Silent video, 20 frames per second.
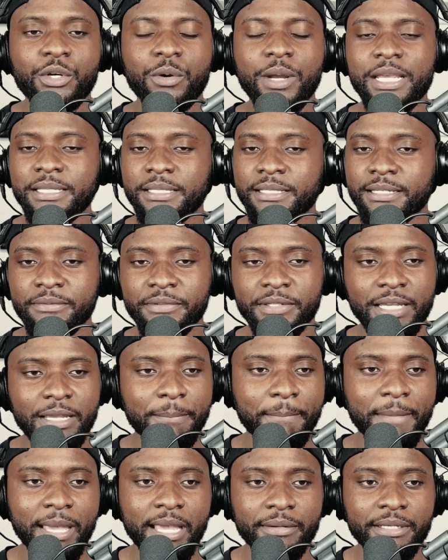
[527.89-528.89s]
crazy enough to
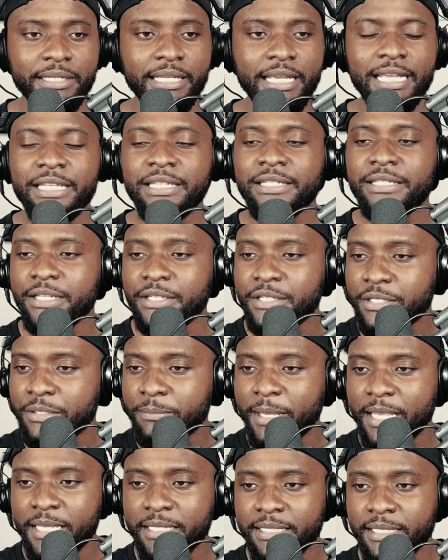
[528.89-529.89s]
get married, such
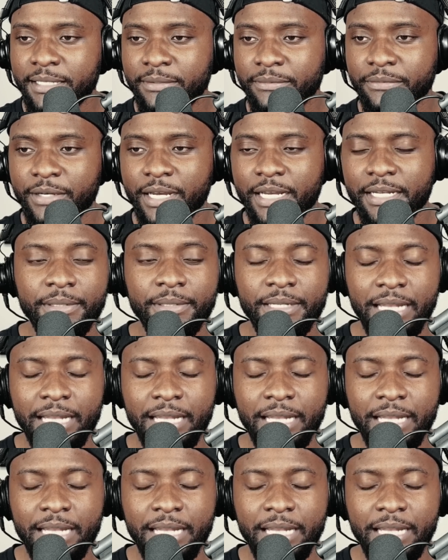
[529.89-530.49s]
as myself, right?